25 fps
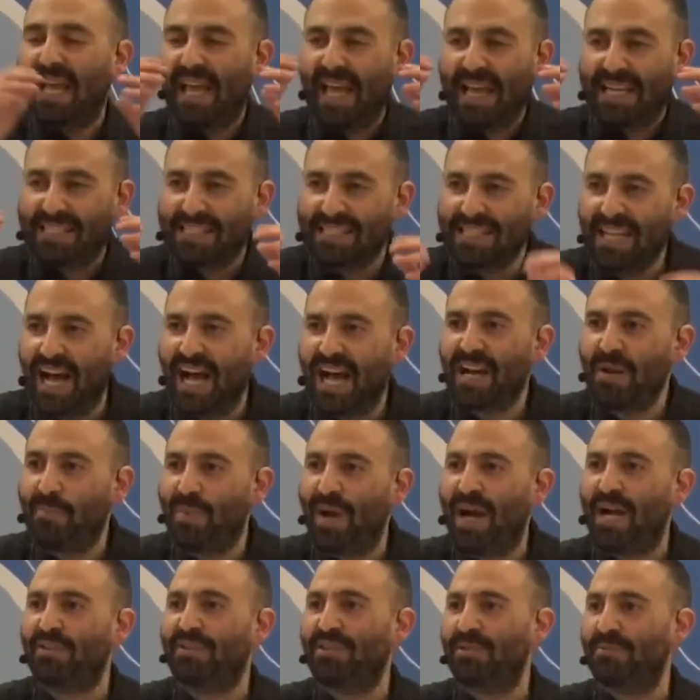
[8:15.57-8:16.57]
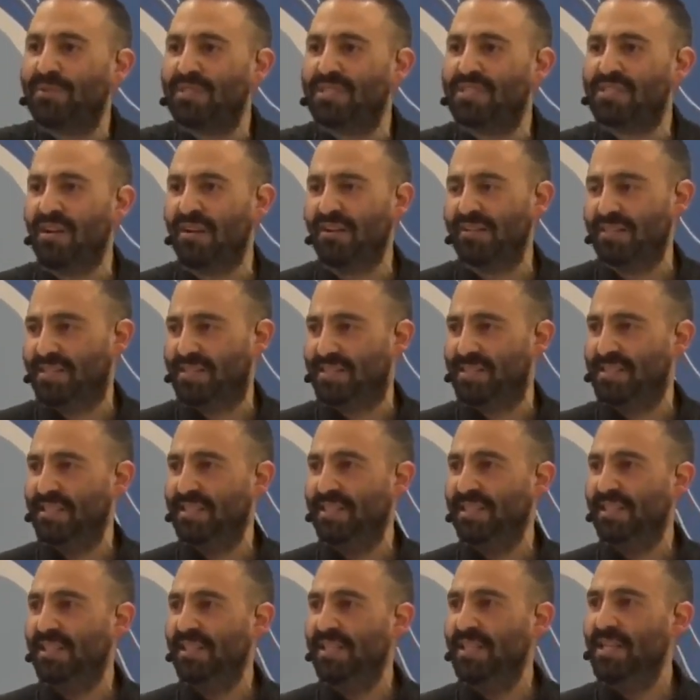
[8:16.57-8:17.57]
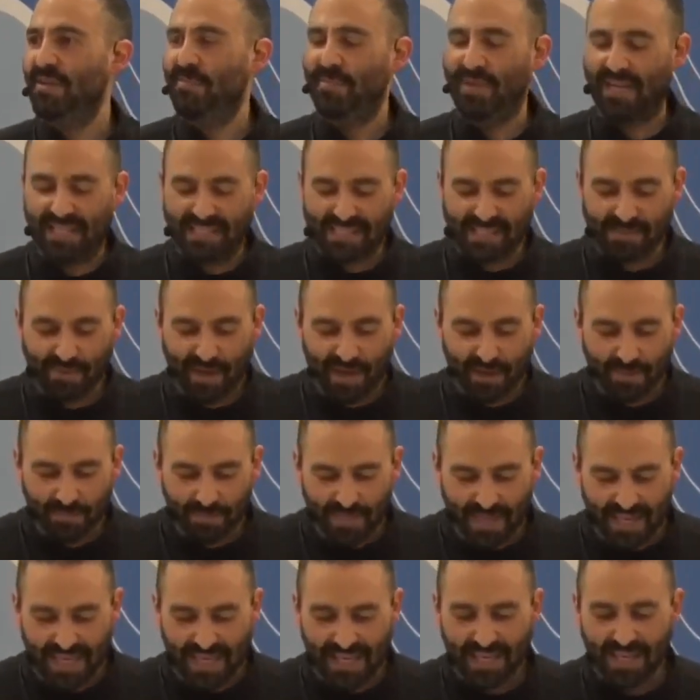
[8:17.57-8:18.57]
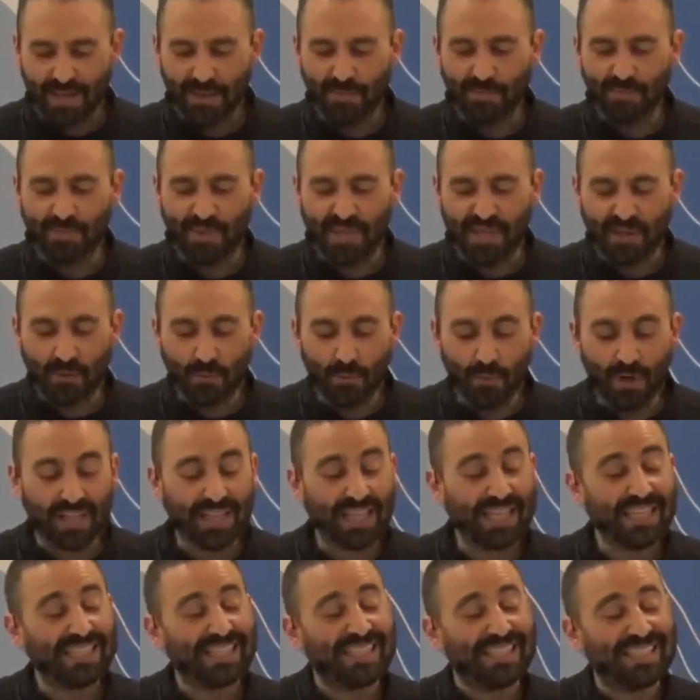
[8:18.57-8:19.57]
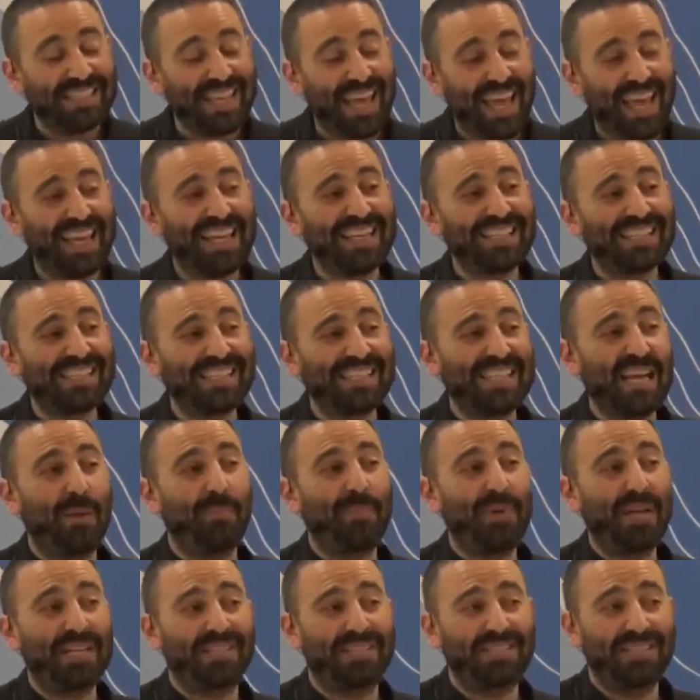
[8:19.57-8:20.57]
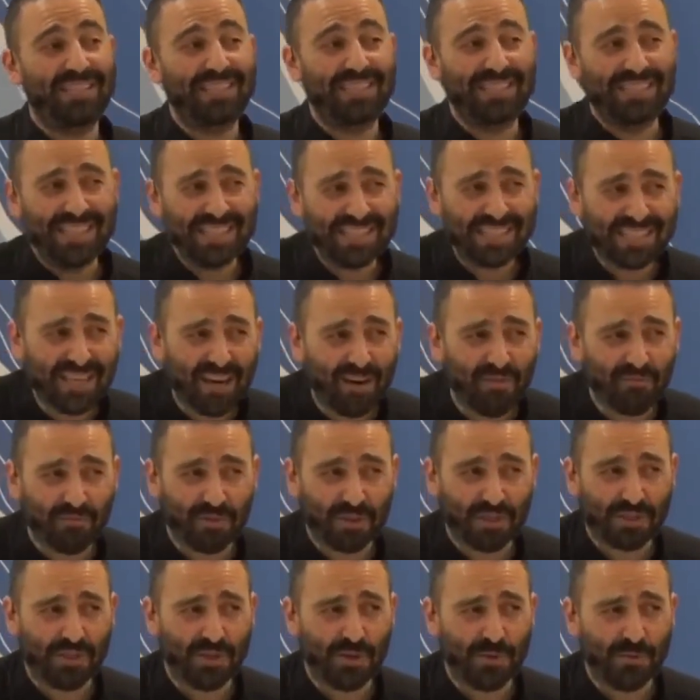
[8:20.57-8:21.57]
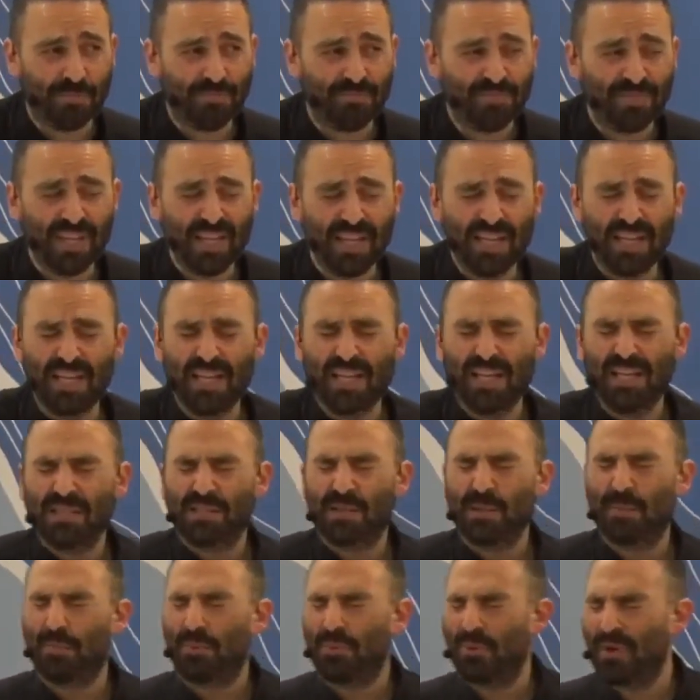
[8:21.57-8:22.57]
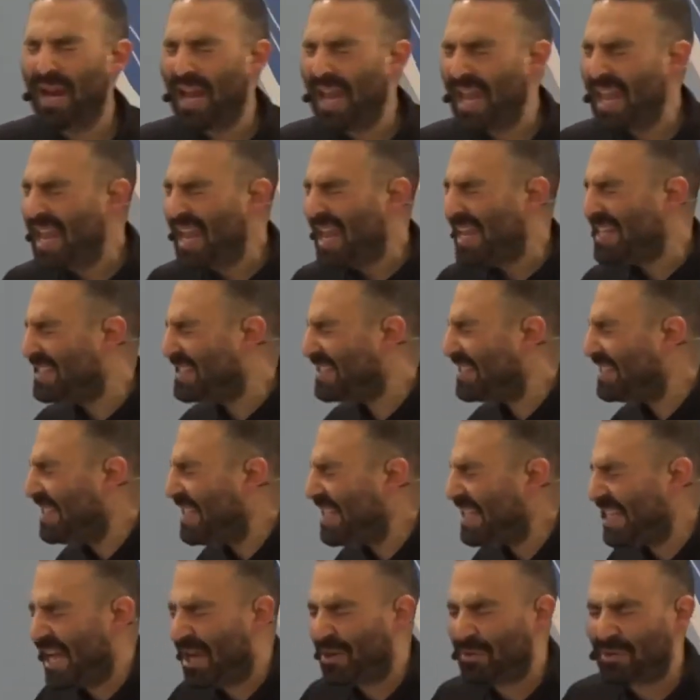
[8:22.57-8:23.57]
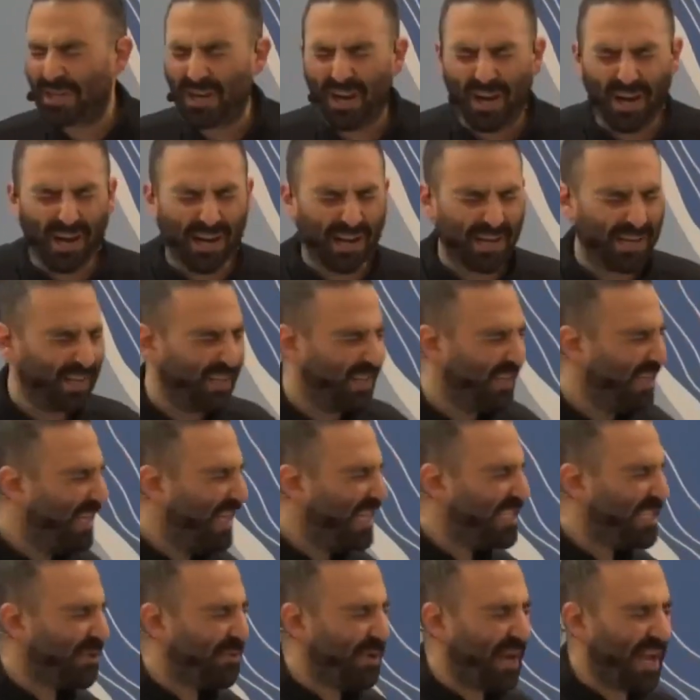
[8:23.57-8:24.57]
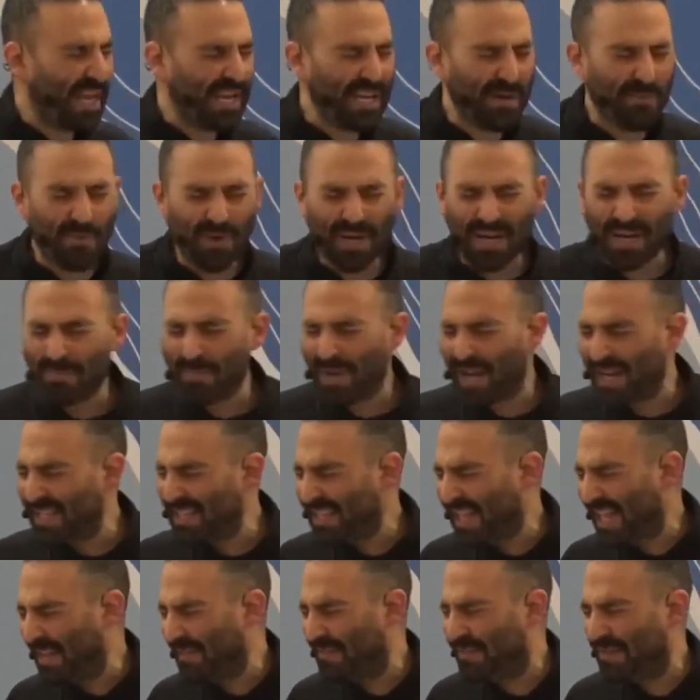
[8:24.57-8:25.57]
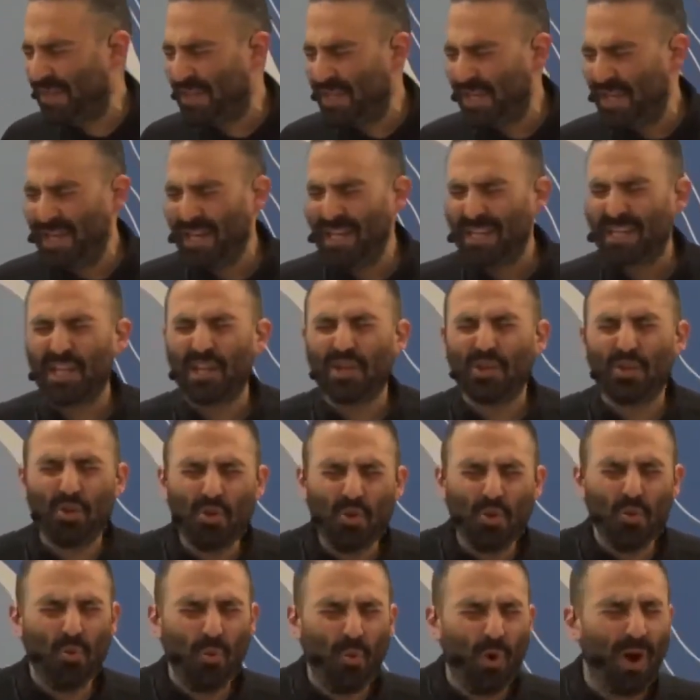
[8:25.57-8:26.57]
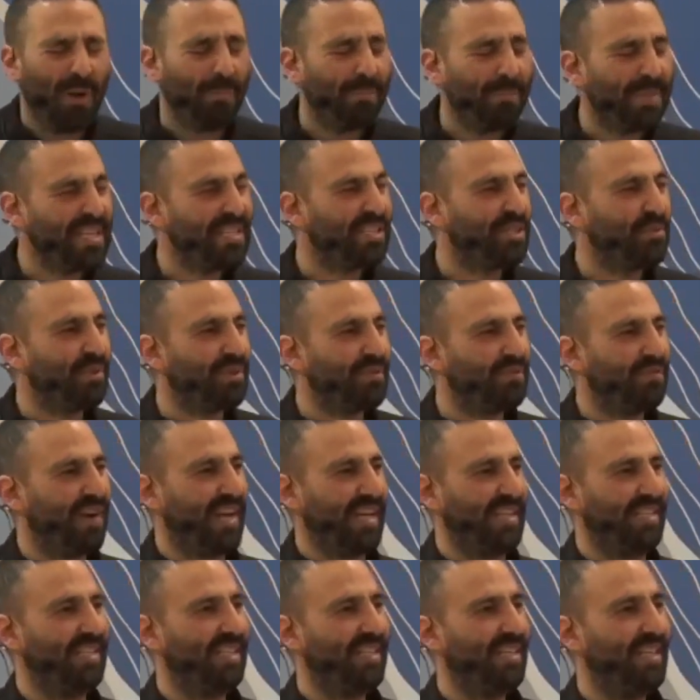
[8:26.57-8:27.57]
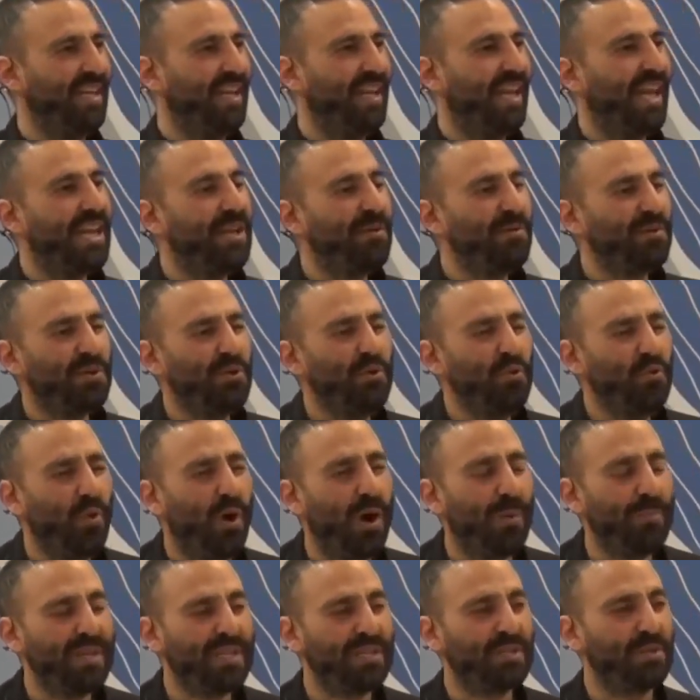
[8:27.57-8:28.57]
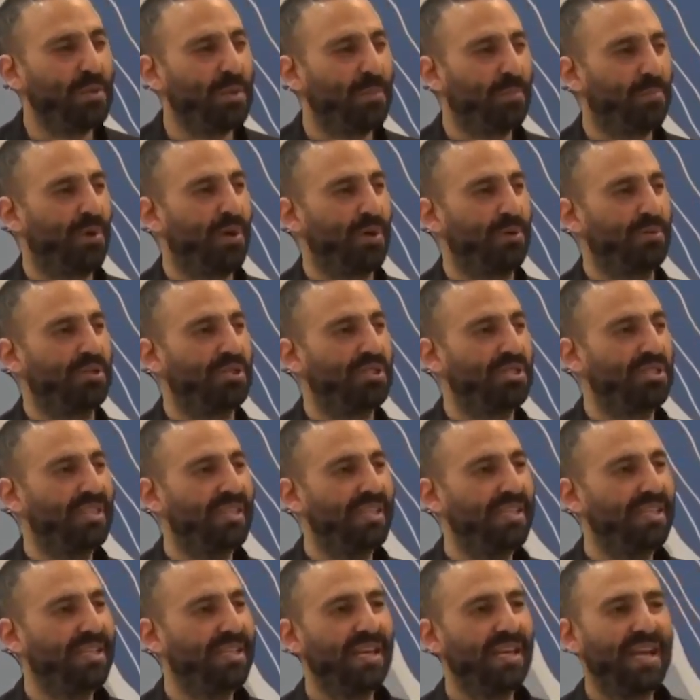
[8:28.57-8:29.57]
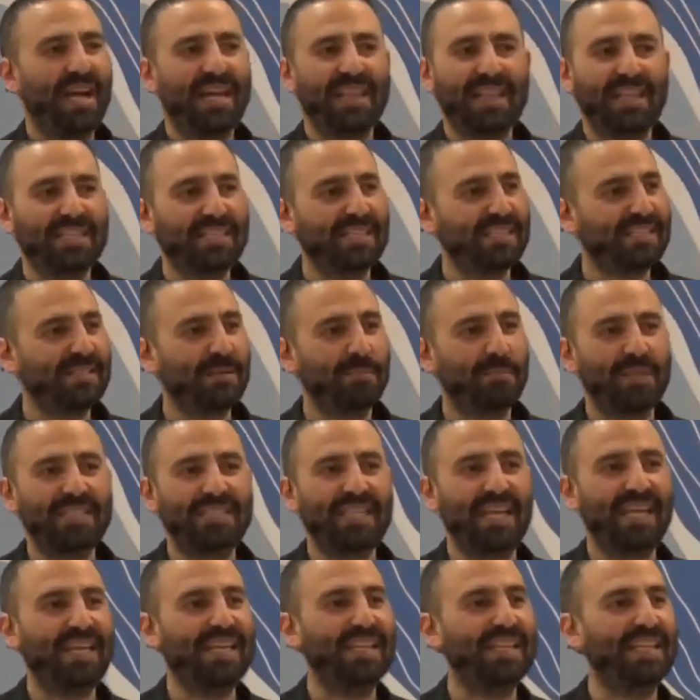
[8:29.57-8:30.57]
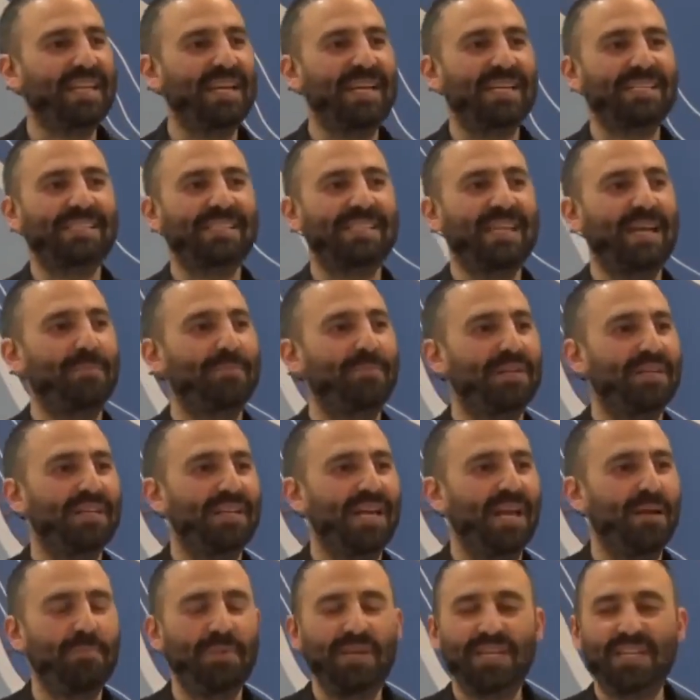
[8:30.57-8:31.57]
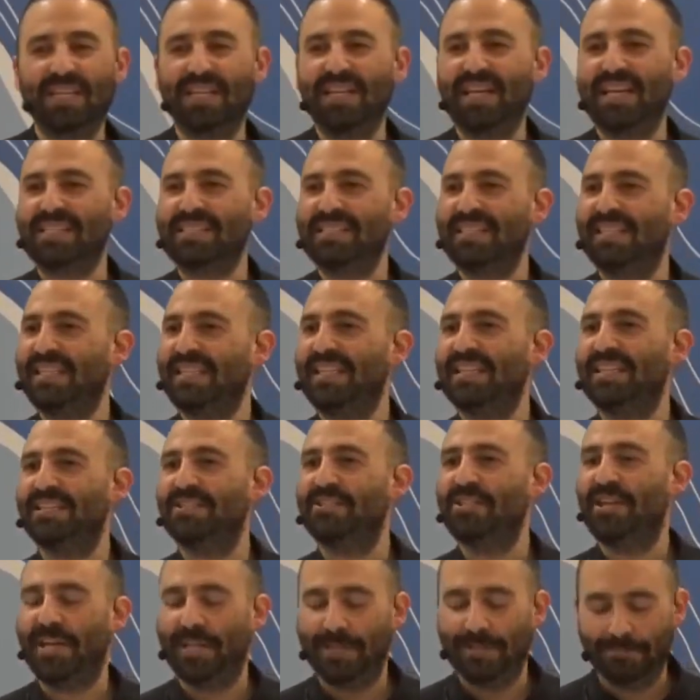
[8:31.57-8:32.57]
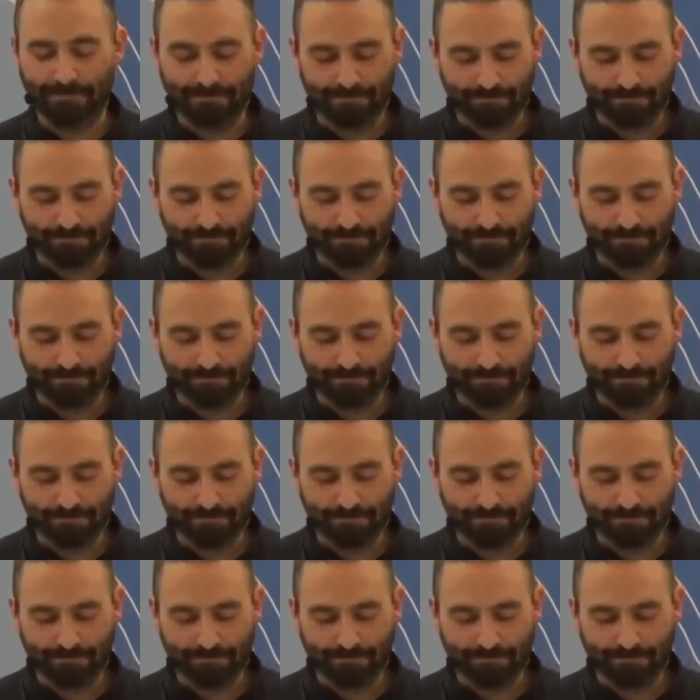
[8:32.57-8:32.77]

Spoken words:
It's not about the results, but it's about me being willing to take a step into the discomfort zone to pray and seek out, God, is there anyone in my life that you want me to invite? Anyone you want me to approach? And then just simply taking the next step and being the next link in the chain.